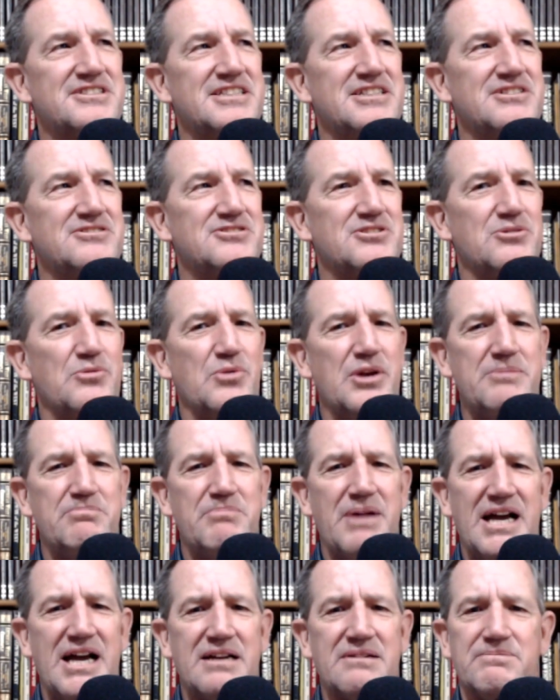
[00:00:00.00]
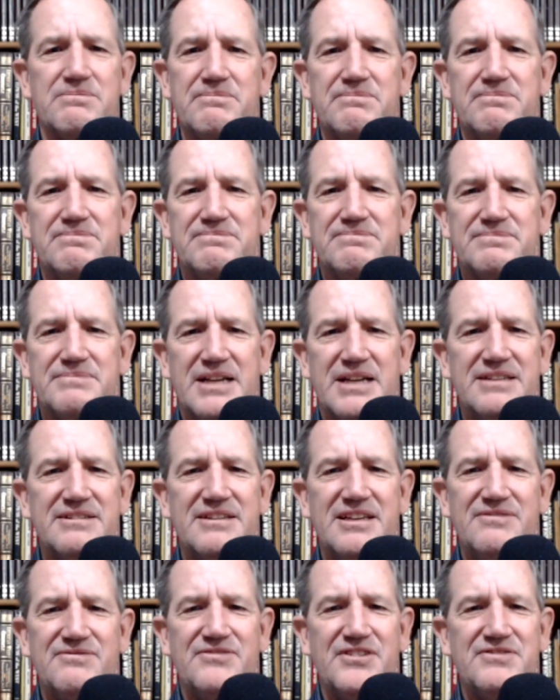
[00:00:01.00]
And it was a wheatback
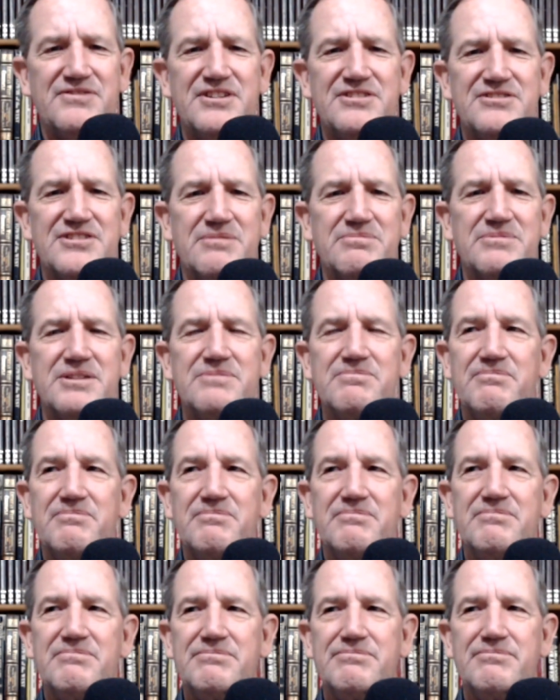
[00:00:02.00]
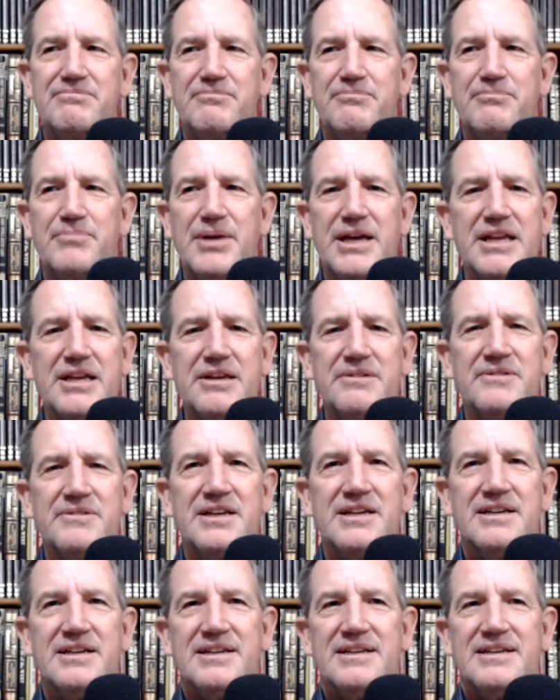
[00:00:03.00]
1950 something penny.
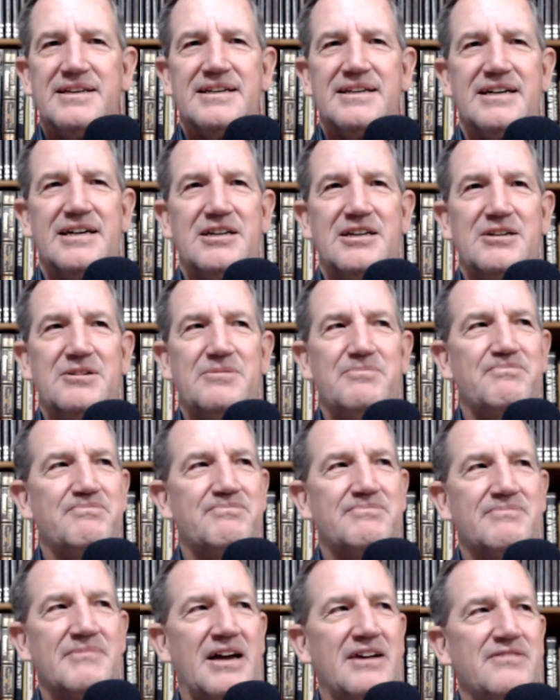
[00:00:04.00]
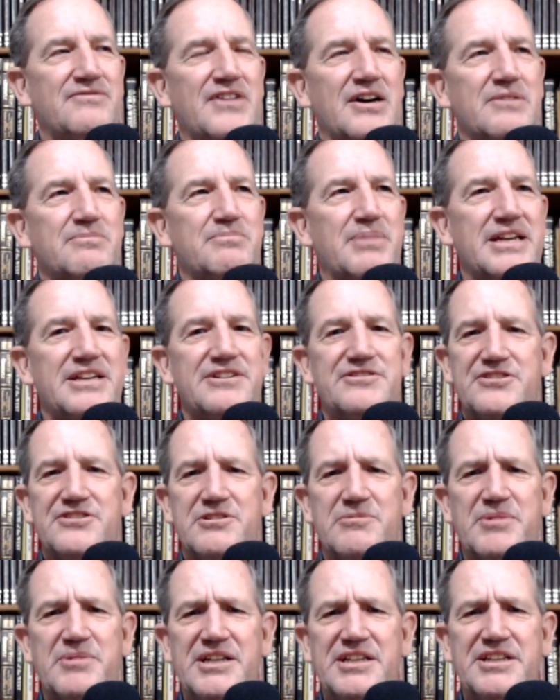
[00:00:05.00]
I found pennies
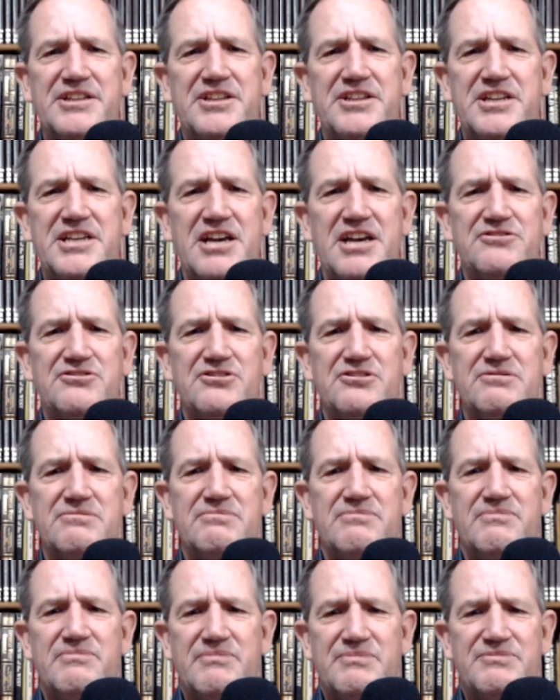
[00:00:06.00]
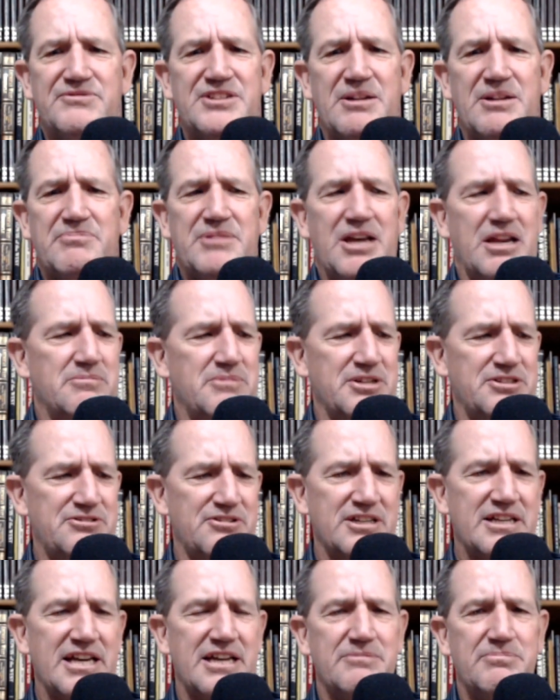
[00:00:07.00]
in the middle of the desert. Stepped out of my
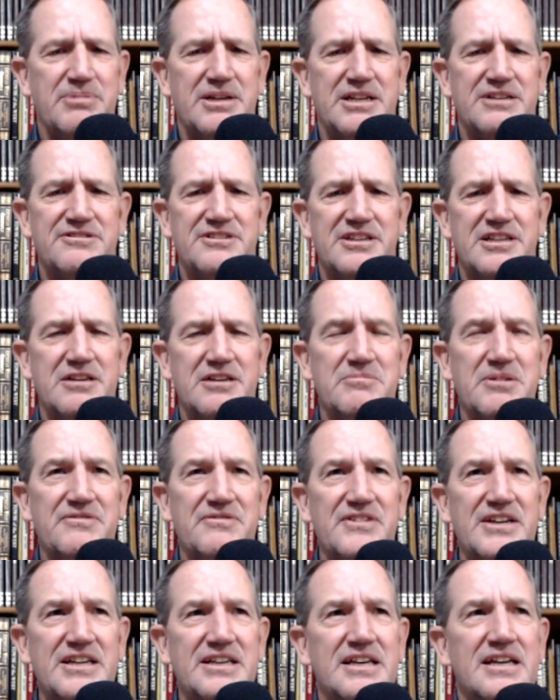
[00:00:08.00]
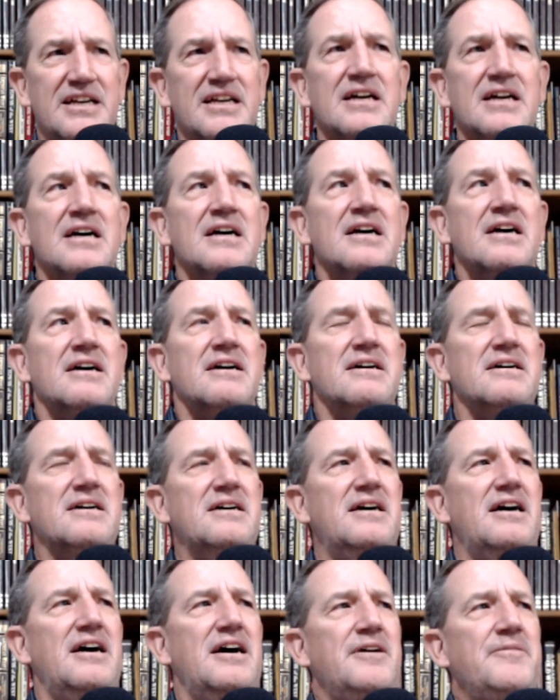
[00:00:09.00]
truck, had a penny sitting at my feet.
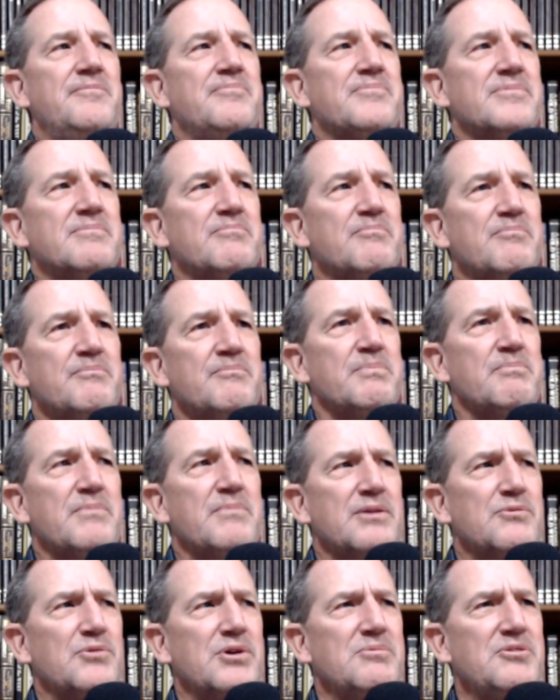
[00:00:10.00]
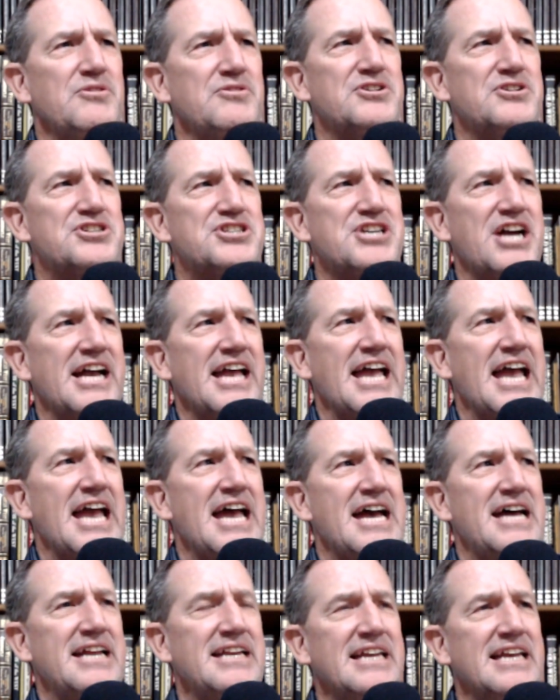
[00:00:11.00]
But we moved to
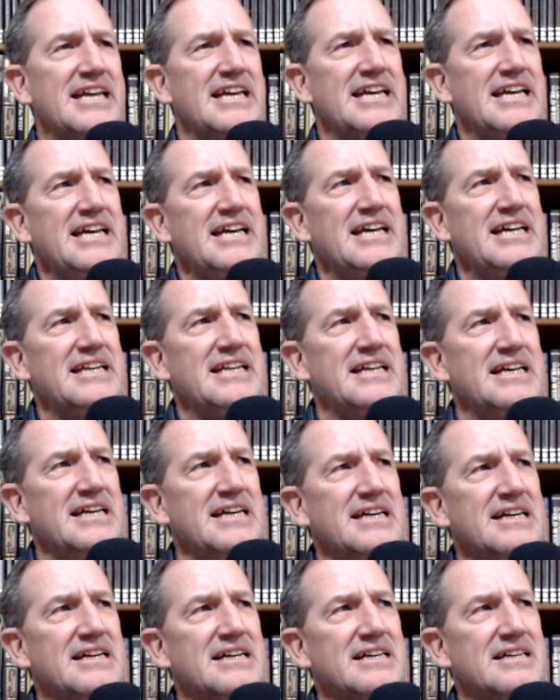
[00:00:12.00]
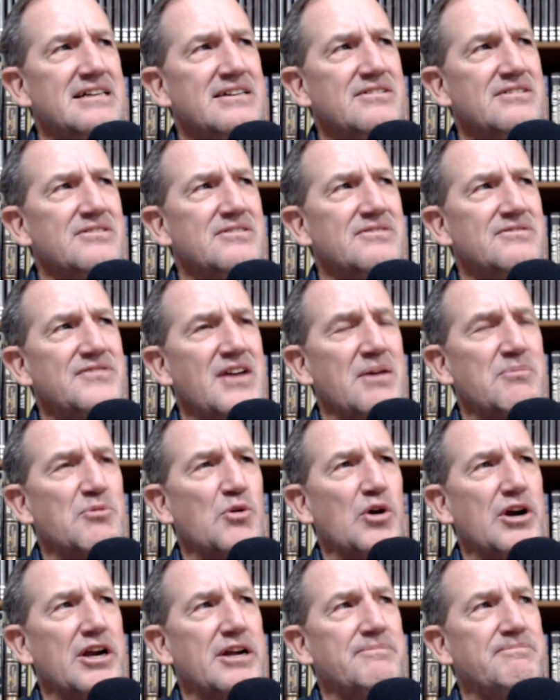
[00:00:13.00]
Cheyenne in
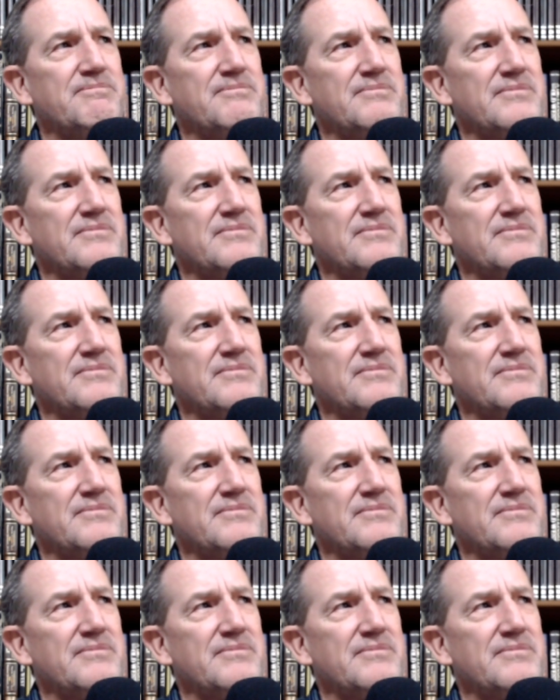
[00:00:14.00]
February.